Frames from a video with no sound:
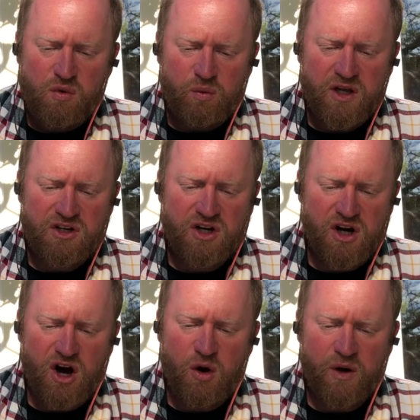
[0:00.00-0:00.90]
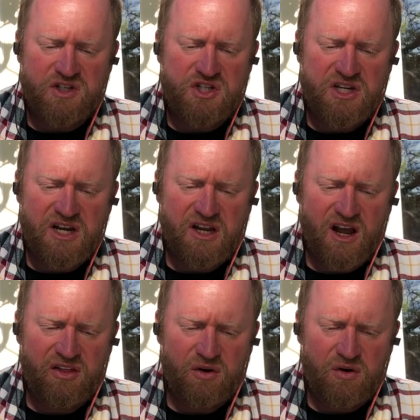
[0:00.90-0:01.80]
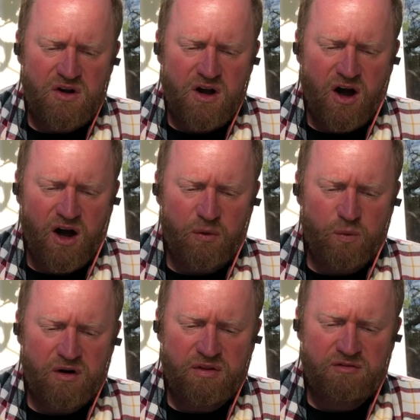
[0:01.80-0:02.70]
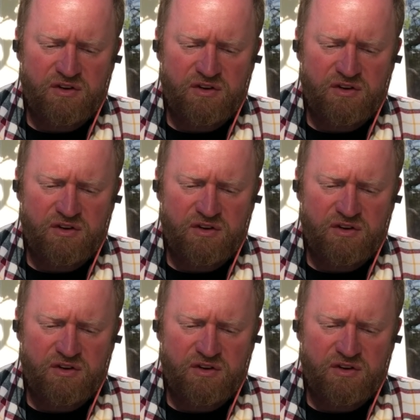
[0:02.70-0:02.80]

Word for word: We could go and stay together on one of the